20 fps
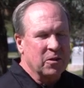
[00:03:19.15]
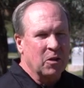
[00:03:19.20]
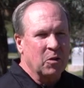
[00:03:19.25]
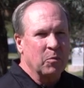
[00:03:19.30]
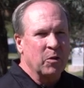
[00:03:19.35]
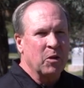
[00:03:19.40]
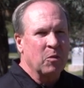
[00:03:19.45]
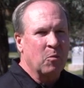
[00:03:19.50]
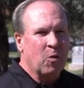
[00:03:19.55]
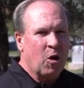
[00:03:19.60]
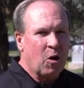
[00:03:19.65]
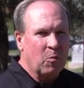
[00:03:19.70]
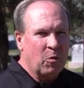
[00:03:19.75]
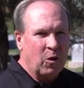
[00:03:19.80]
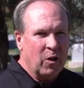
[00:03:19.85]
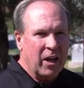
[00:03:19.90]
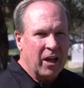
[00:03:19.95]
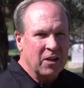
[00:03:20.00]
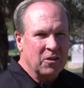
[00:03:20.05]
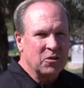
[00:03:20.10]
It'll be a
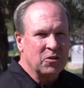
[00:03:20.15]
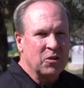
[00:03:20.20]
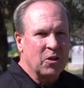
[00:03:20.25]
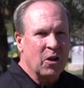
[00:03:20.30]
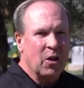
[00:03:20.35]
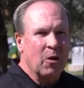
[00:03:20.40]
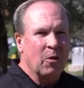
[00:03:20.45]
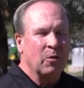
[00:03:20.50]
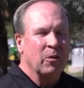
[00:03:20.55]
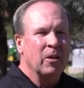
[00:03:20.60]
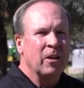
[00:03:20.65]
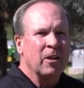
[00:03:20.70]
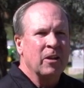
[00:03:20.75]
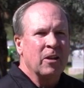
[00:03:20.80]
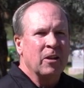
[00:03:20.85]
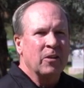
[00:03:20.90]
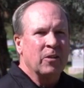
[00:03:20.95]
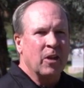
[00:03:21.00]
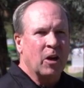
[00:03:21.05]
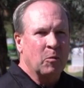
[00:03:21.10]
marble headstone
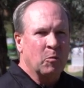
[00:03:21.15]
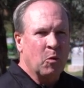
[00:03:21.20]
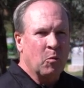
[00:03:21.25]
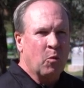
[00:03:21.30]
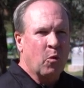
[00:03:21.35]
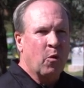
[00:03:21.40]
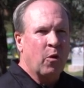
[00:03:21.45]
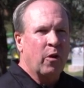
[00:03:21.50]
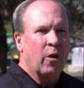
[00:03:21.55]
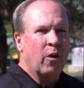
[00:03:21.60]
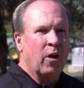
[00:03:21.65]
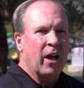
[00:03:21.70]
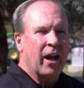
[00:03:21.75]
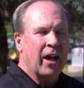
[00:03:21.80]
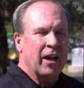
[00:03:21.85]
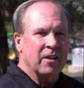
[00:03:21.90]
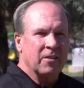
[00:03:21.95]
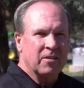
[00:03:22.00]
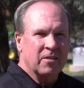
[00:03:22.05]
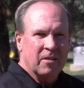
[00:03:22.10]
that'll
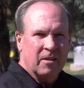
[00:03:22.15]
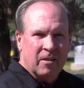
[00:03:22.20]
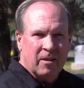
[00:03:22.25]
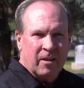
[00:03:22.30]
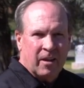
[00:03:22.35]
memorialize